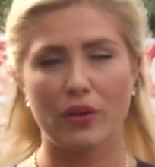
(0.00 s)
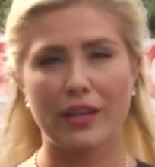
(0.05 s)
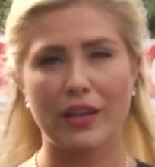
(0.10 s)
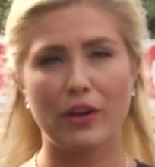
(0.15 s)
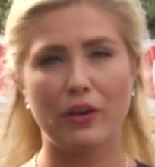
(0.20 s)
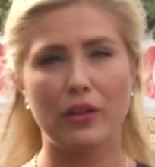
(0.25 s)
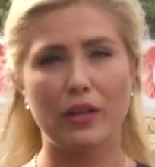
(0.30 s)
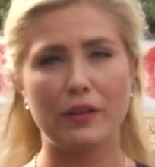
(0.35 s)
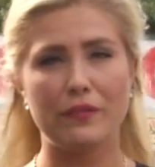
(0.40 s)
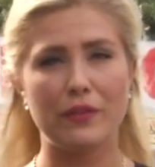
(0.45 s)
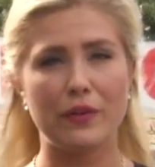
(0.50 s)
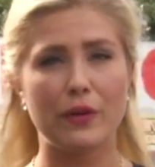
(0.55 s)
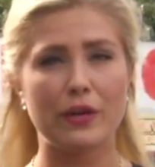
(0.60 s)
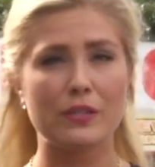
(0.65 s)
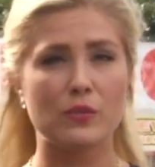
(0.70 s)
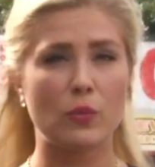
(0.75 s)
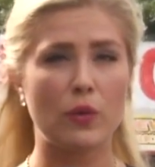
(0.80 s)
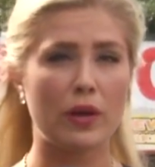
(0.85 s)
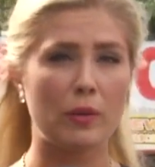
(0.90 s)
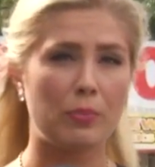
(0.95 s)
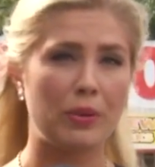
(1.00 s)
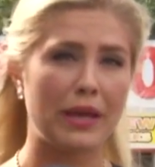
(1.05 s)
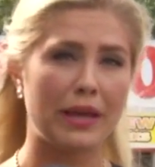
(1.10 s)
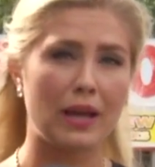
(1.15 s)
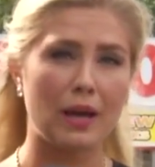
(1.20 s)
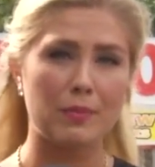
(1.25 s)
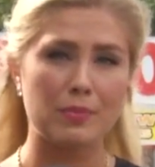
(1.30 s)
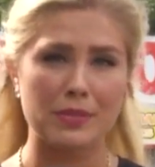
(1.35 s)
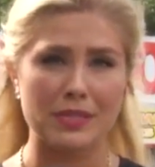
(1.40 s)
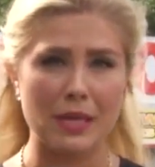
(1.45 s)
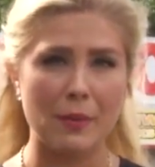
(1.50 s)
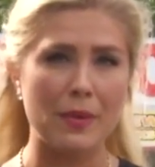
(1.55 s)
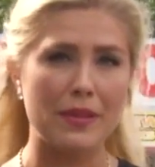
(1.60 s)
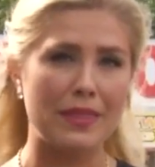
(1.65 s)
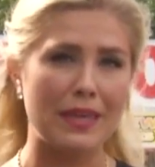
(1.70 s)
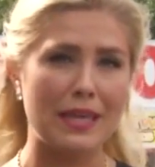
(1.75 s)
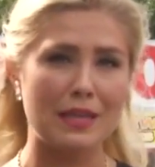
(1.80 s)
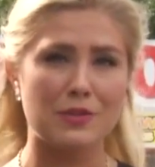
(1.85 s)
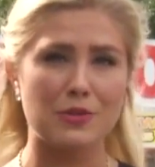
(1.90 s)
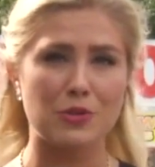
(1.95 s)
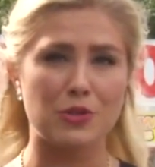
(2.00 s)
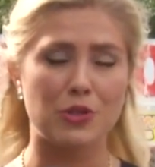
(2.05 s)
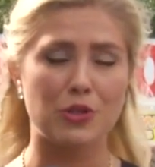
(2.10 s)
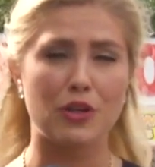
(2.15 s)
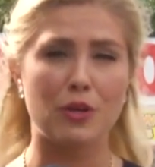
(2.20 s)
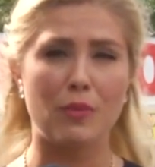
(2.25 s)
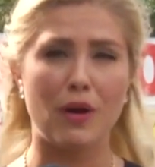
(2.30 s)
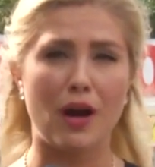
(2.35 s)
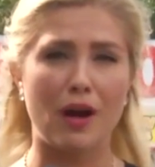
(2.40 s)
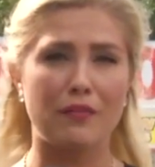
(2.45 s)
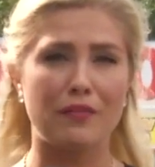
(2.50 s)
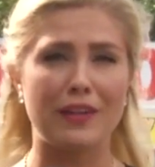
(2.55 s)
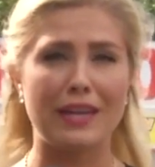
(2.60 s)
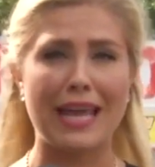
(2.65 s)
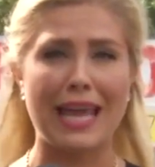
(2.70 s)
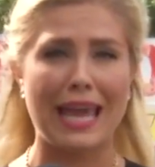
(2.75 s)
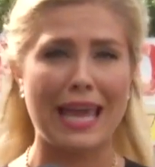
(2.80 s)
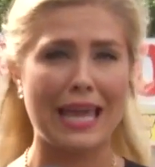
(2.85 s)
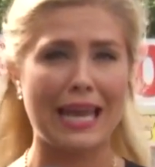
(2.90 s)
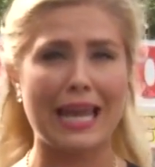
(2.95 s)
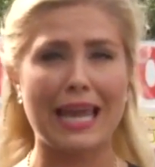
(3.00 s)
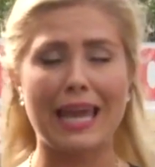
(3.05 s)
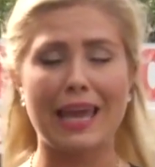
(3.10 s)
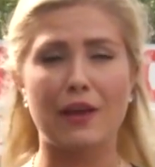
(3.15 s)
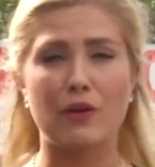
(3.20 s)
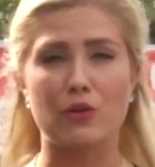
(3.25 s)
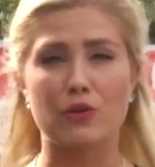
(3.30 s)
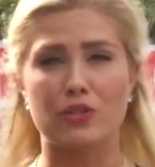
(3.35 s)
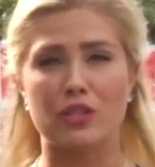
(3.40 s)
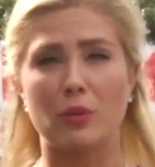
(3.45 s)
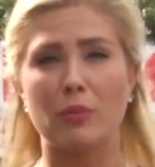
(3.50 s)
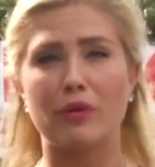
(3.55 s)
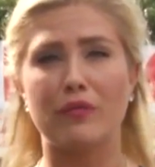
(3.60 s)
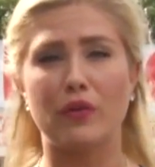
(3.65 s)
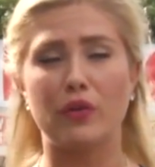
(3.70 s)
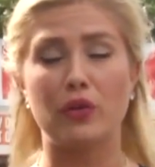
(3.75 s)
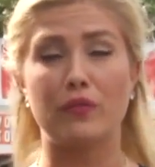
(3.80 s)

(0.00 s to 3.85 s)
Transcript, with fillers: Carolyn, if you guys want to pick up some of these and shoot them off in Hanahan or Summerville,